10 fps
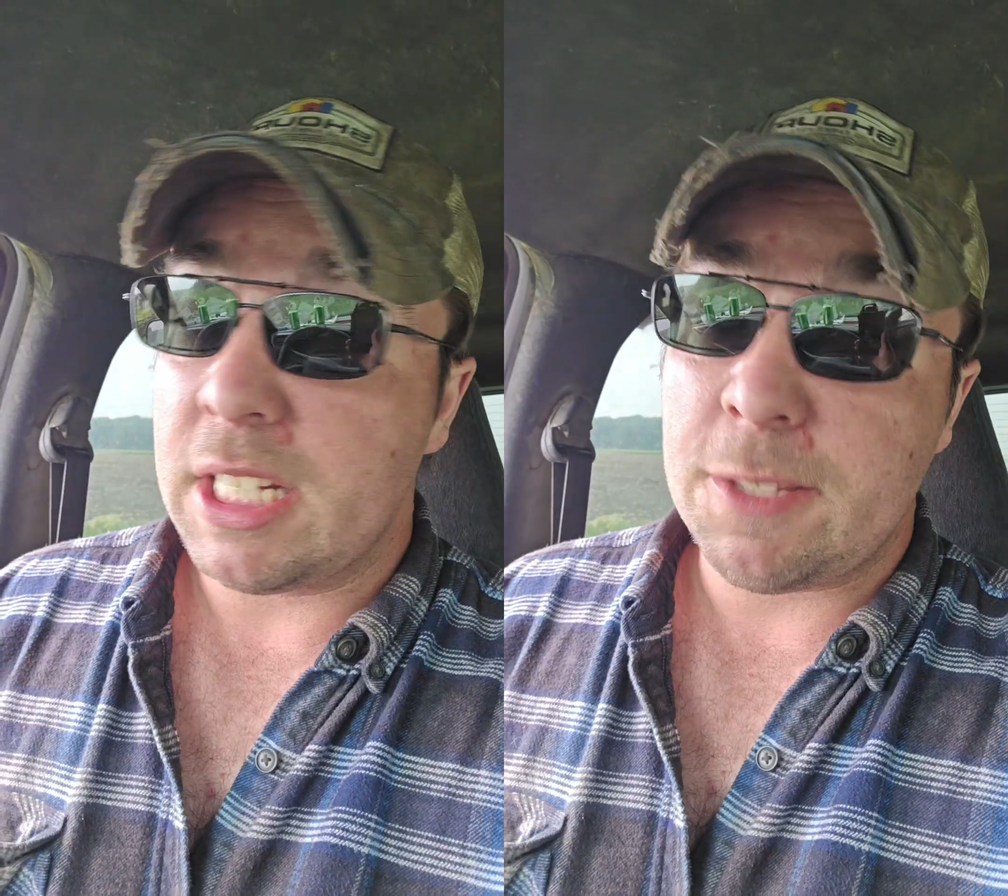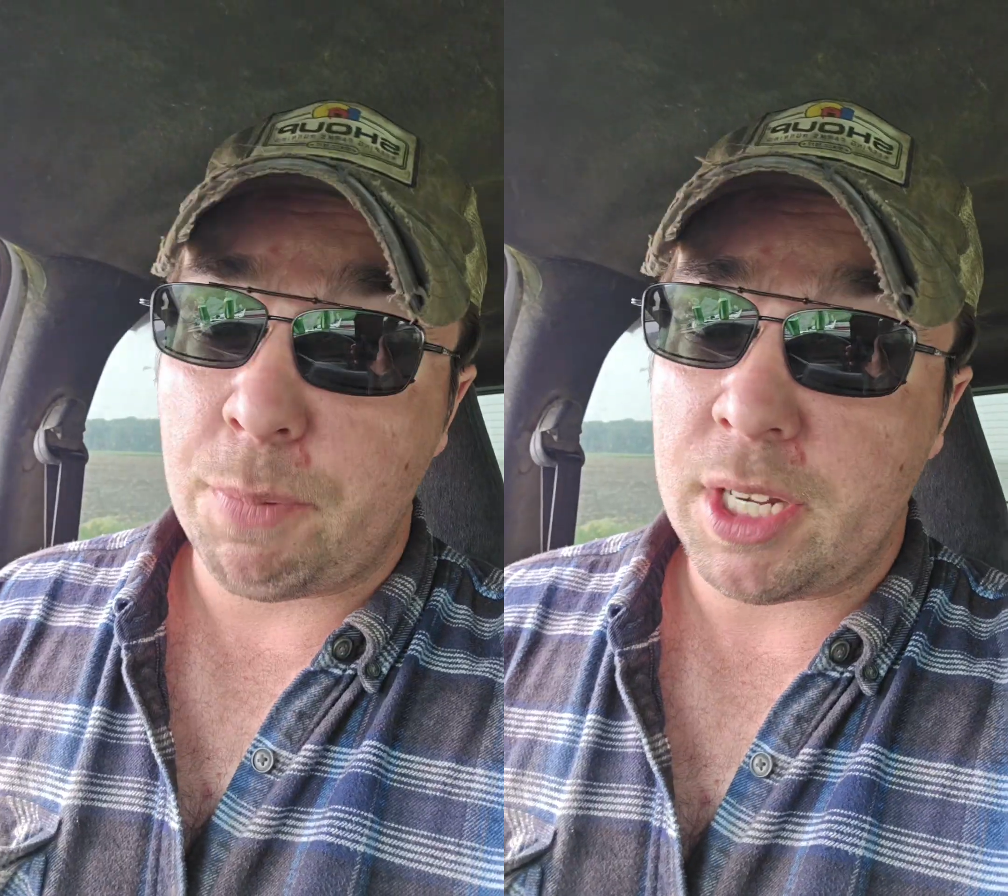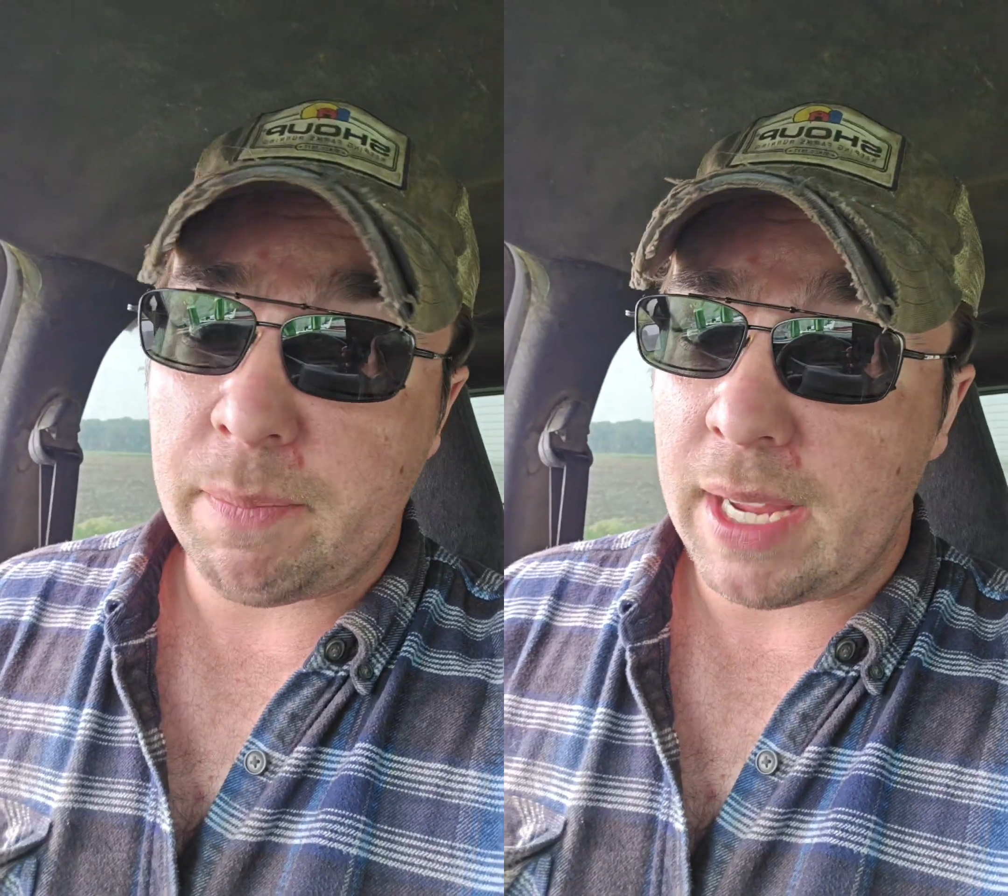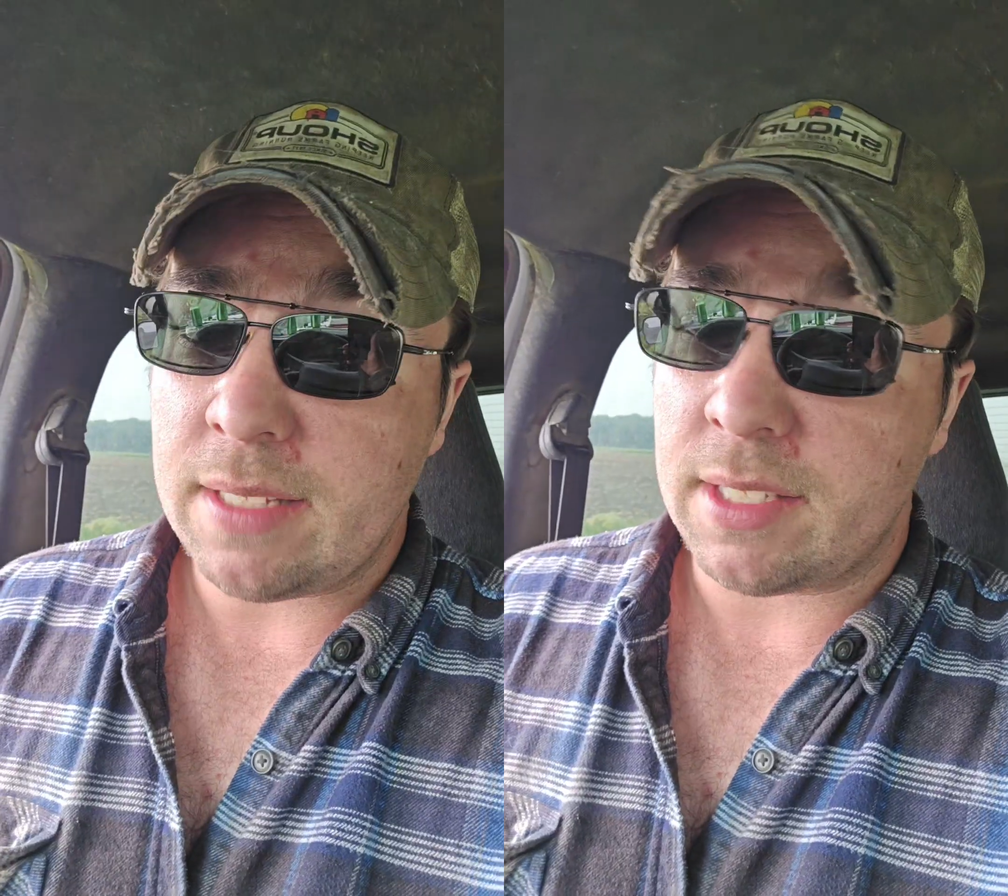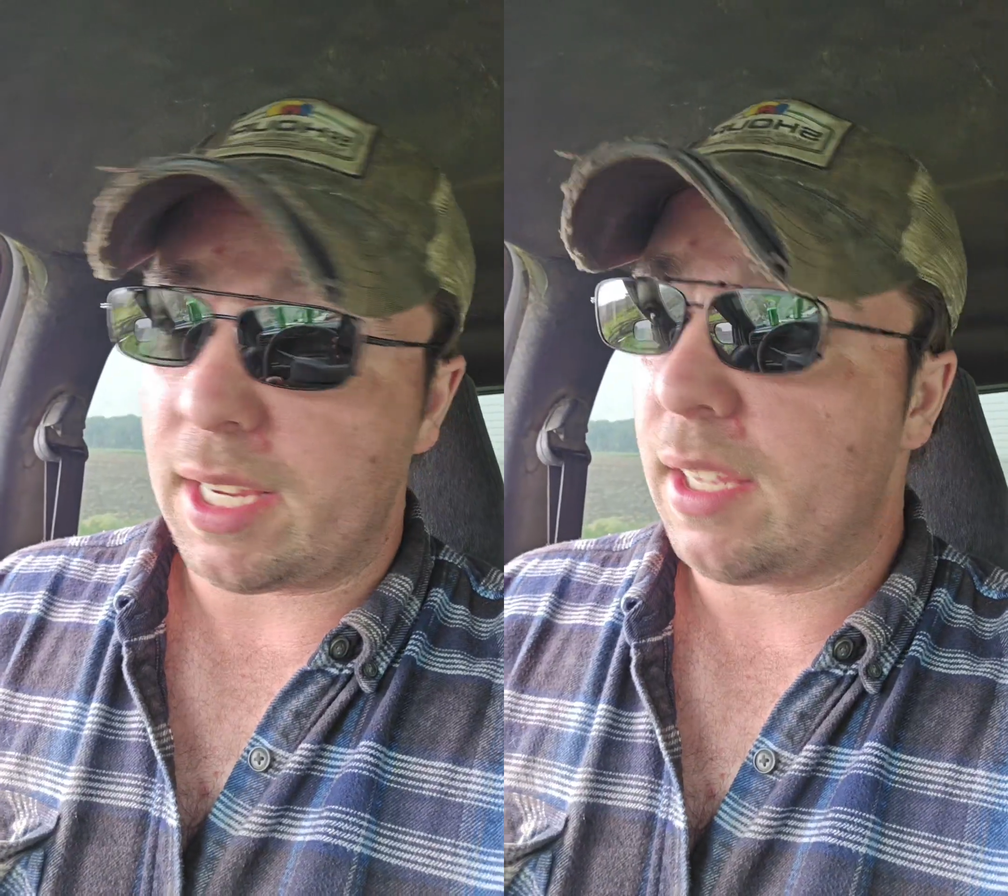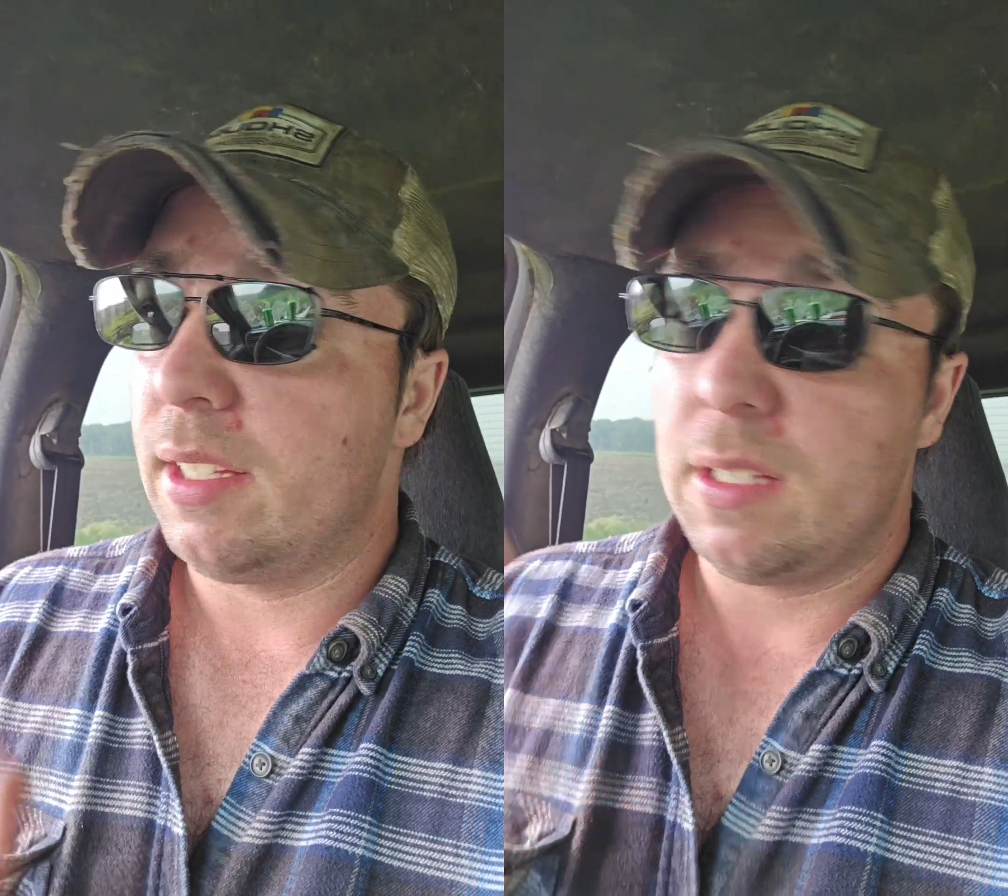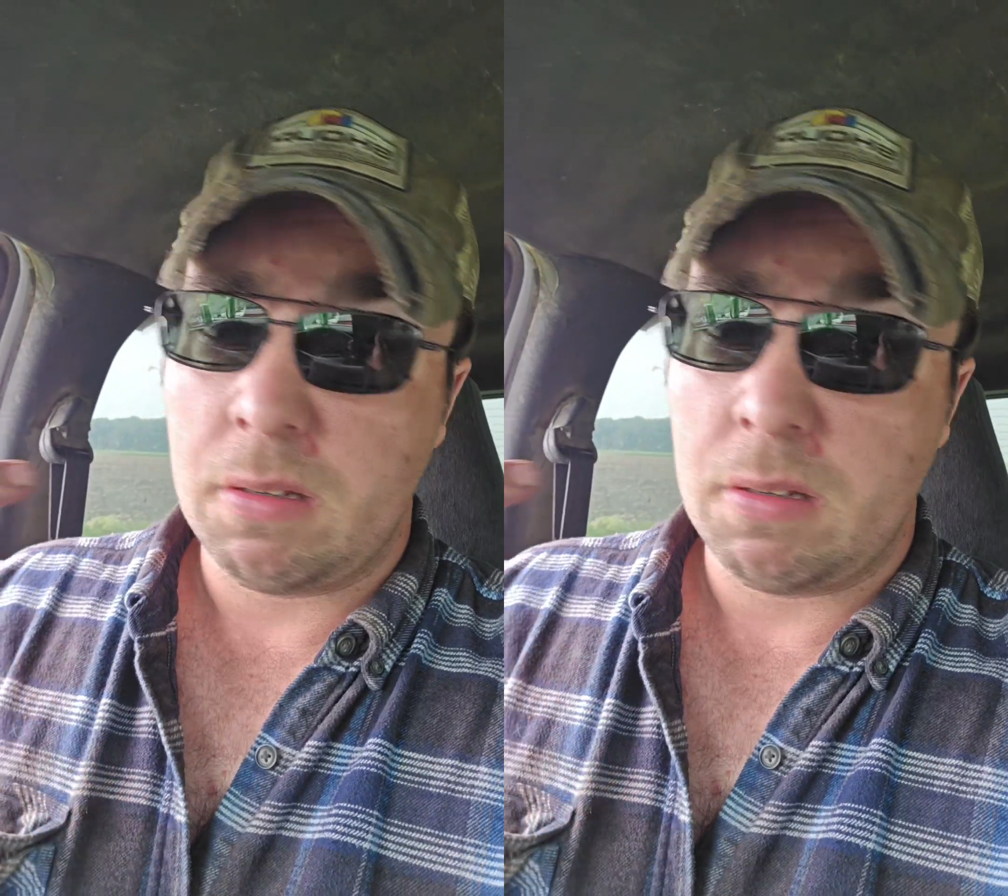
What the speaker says: but it's pretty basic.